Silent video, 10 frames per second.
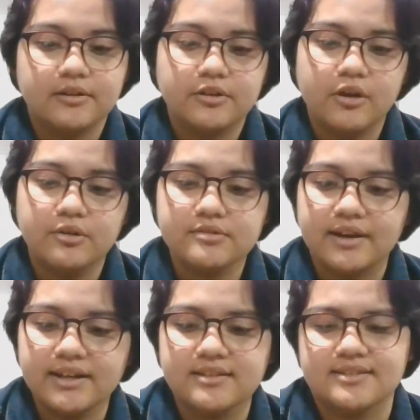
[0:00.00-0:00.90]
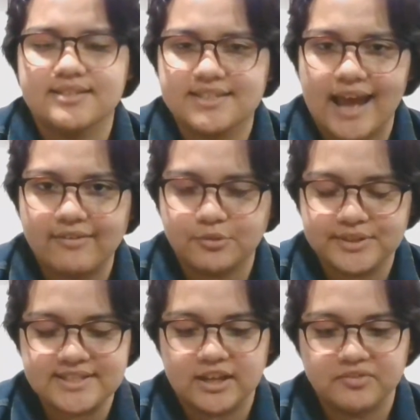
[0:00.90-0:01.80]
Ko's writing doesn't scaffold
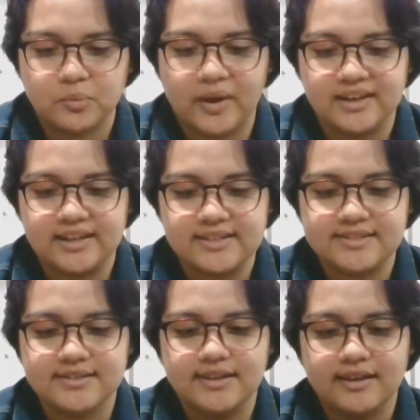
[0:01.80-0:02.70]
itself in whiteness.